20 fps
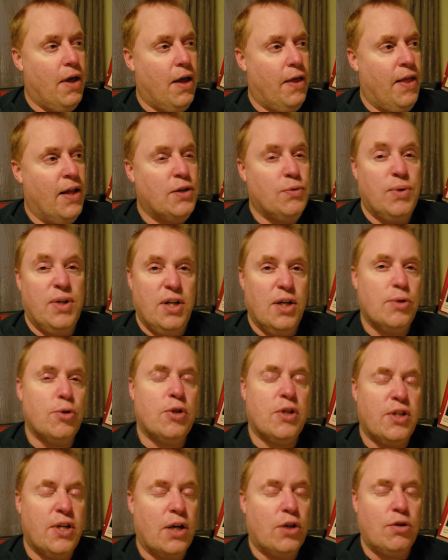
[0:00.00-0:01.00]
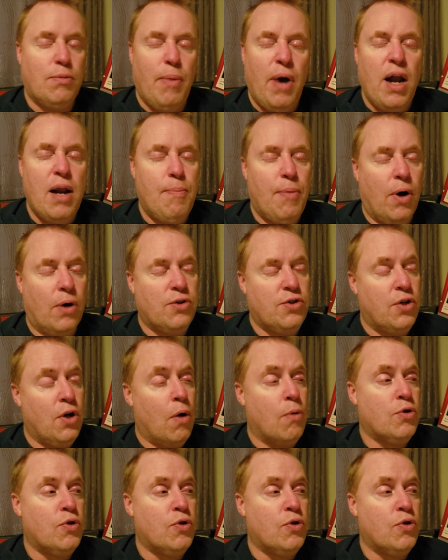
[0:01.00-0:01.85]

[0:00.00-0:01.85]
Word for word: That's what he does with those extra body parts, too.